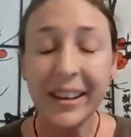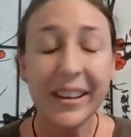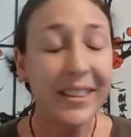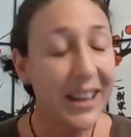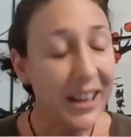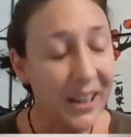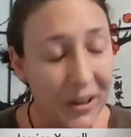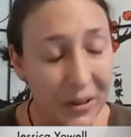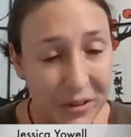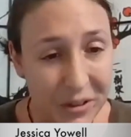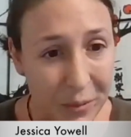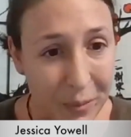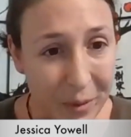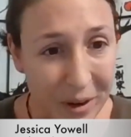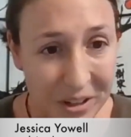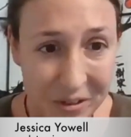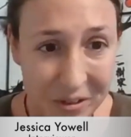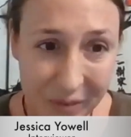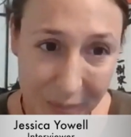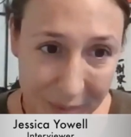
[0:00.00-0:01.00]
Thank you so
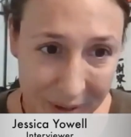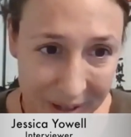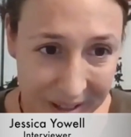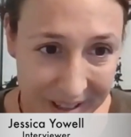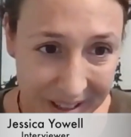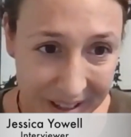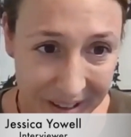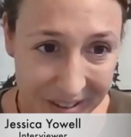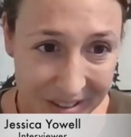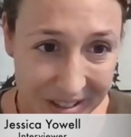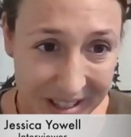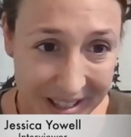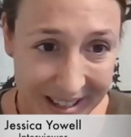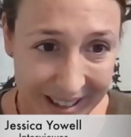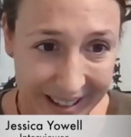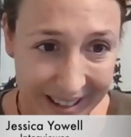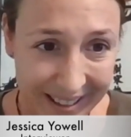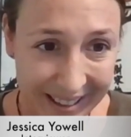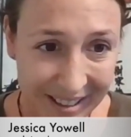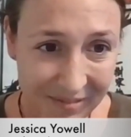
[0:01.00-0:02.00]
much for being here
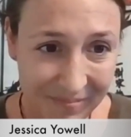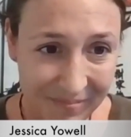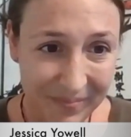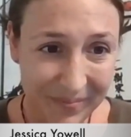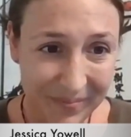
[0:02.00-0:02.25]
today.